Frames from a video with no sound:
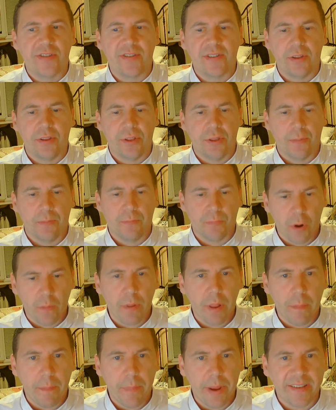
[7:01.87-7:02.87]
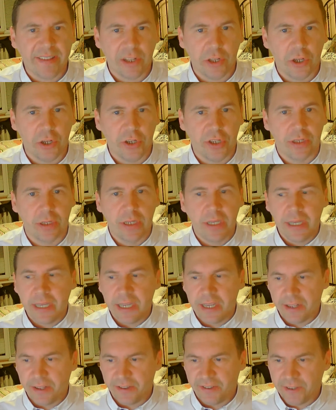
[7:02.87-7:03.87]
in the problem-based learning
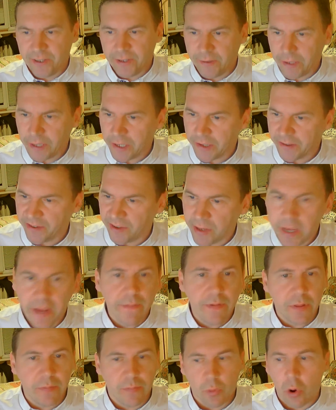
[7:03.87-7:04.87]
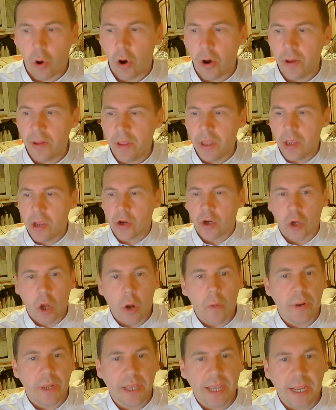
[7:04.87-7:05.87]
is even more
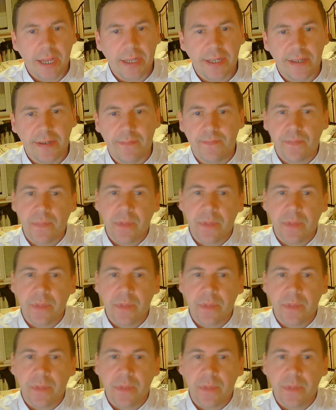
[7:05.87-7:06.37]
complicated.